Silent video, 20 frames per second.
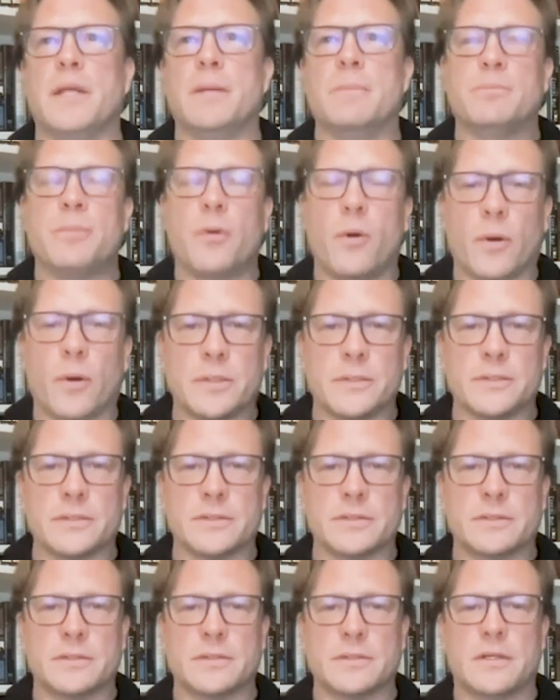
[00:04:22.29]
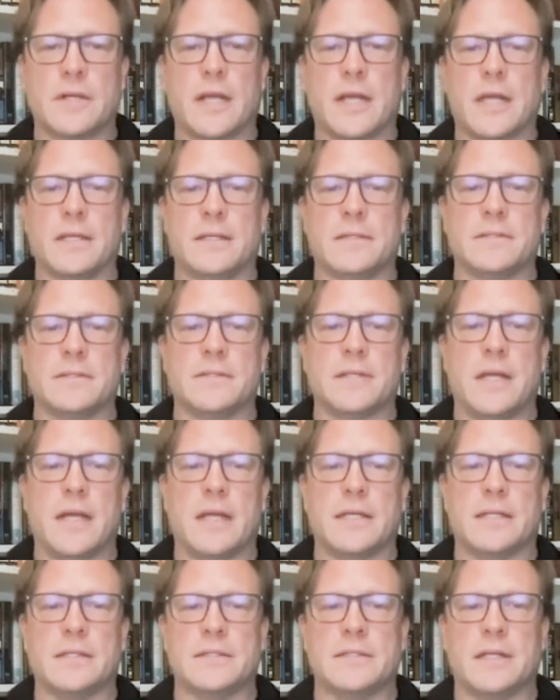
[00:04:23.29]
important and
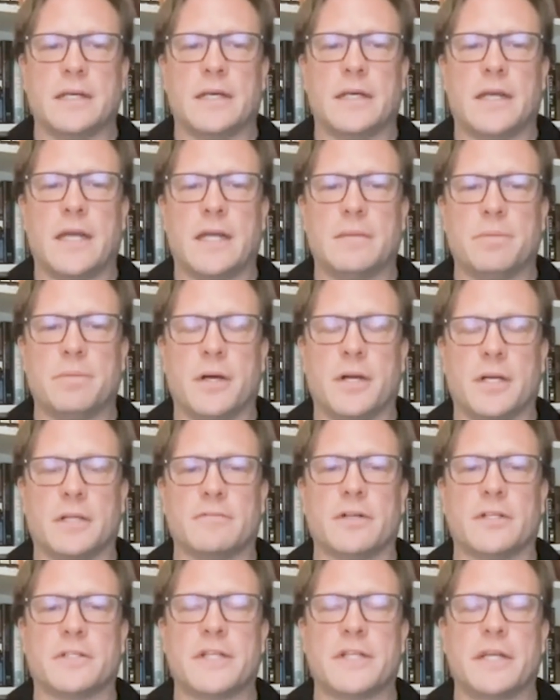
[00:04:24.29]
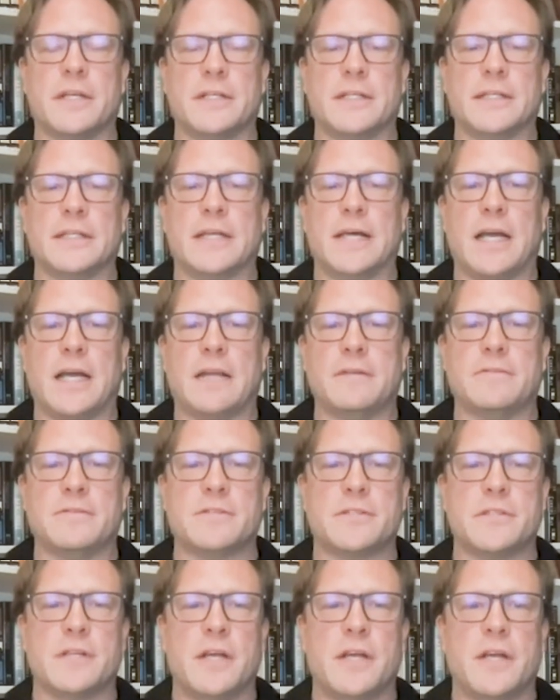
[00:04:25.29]
and uh, and part of our daily
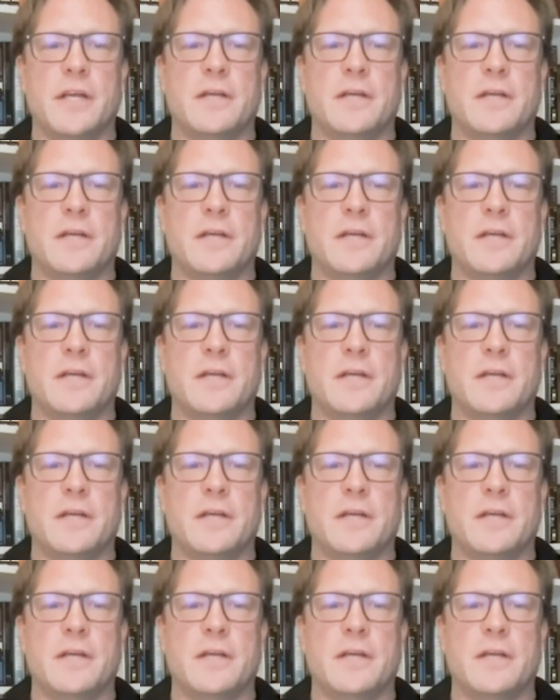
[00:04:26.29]
lives